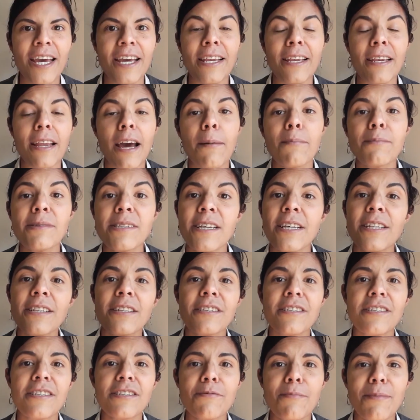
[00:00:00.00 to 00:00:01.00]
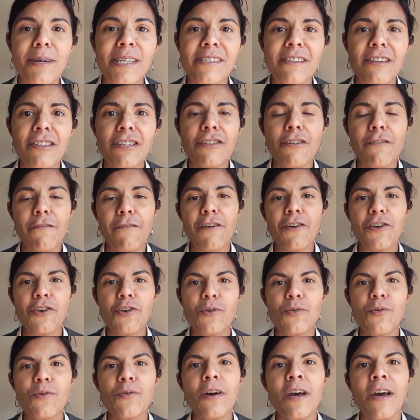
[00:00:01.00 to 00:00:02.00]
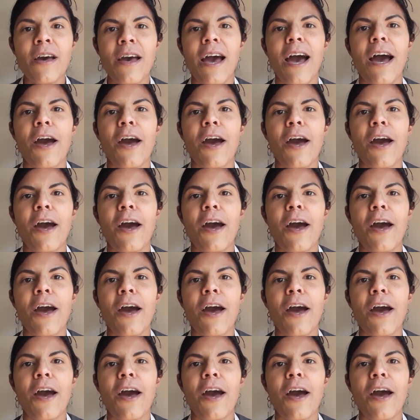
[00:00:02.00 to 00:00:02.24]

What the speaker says: And I'm sending this message for you.